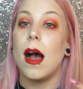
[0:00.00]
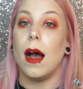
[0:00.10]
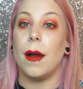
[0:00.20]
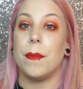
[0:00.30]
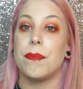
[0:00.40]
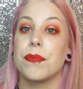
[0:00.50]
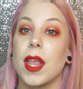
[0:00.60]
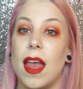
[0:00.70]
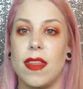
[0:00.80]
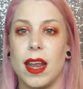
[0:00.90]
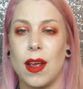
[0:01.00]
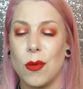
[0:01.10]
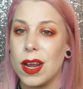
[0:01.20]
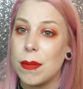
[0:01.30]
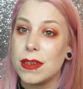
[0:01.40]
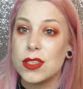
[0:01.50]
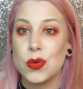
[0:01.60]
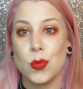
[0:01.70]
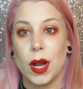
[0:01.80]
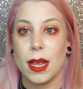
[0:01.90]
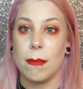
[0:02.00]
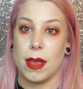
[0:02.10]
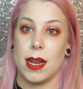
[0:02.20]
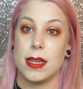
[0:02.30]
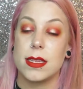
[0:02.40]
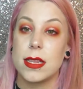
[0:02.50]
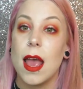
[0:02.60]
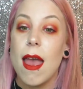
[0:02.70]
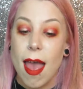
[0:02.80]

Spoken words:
And then I wait about 20 minutes.